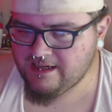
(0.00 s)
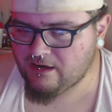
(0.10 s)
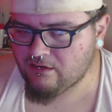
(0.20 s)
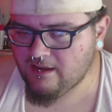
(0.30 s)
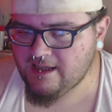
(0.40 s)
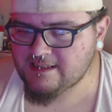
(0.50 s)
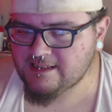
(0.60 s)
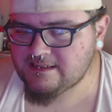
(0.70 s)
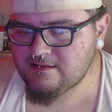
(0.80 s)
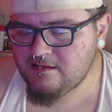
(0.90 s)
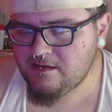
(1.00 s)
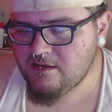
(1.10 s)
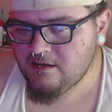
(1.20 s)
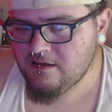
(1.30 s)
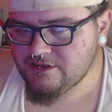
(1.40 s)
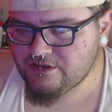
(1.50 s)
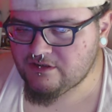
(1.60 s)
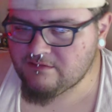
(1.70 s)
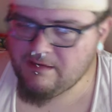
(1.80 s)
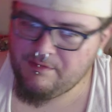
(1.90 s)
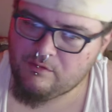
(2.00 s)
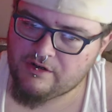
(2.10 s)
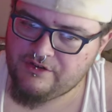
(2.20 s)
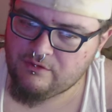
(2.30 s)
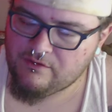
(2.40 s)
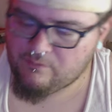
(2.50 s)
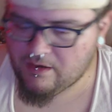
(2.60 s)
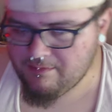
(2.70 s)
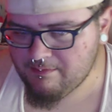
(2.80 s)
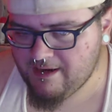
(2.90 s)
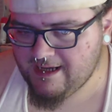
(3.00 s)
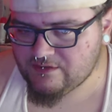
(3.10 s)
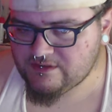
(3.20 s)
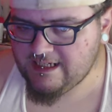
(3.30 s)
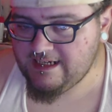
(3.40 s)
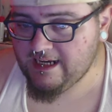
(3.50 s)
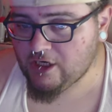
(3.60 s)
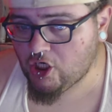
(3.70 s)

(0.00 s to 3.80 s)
Sure, maybe one or two of them want to beat my ass for saying nigger with the hard R.